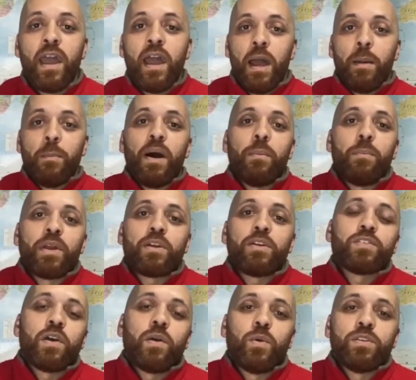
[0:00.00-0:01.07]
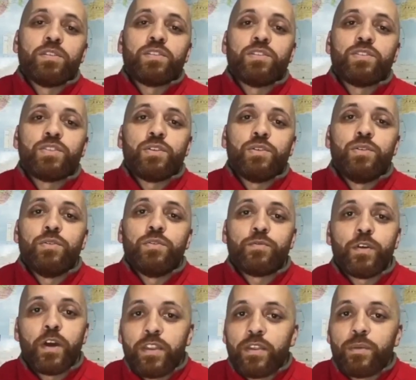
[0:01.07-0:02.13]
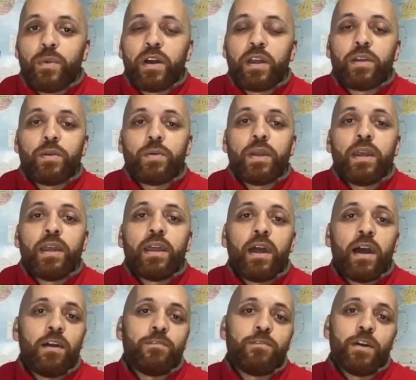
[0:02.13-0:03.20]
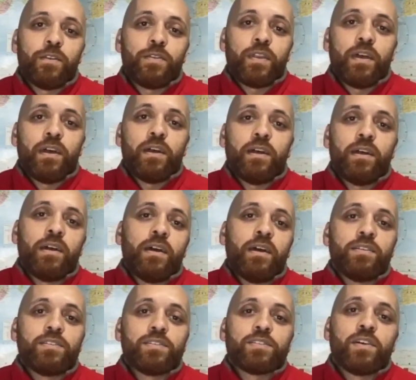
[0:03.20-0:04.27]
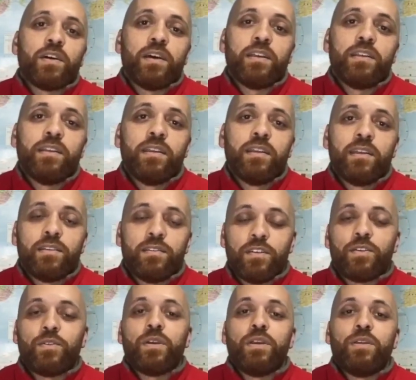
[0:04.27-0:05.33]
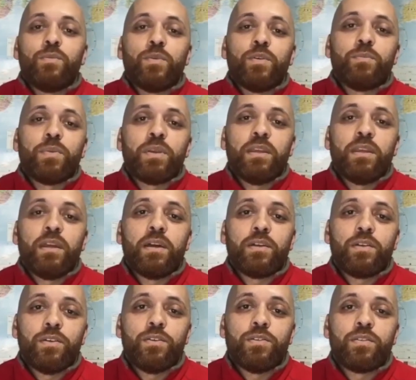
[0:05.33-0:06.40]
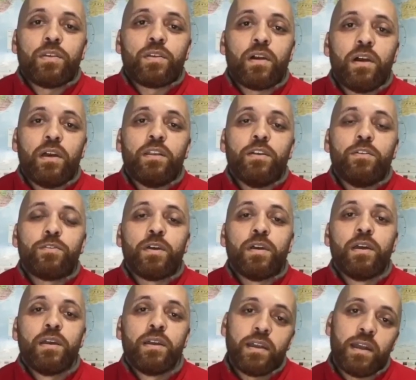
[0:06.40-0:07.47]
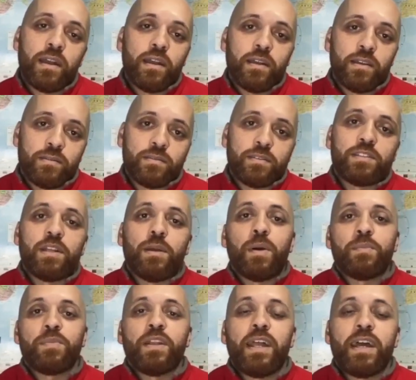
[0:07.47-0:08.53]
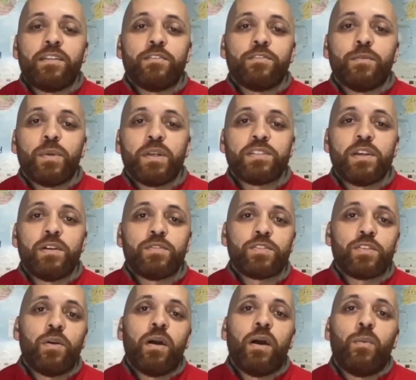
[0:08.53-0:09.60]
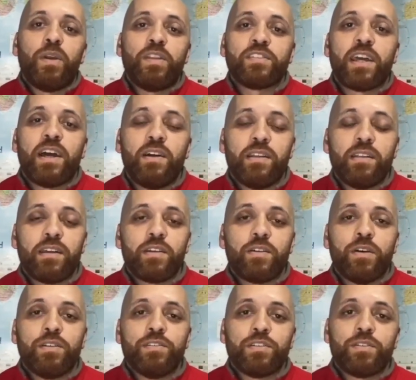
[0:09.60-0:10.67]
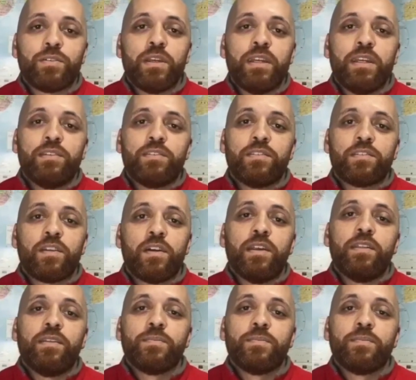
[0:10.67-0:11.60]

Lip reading: But because I wanted to further my career, I felt that a design degree would be a good kind of step up the ladder for myself, so I went out and I got a degree in design.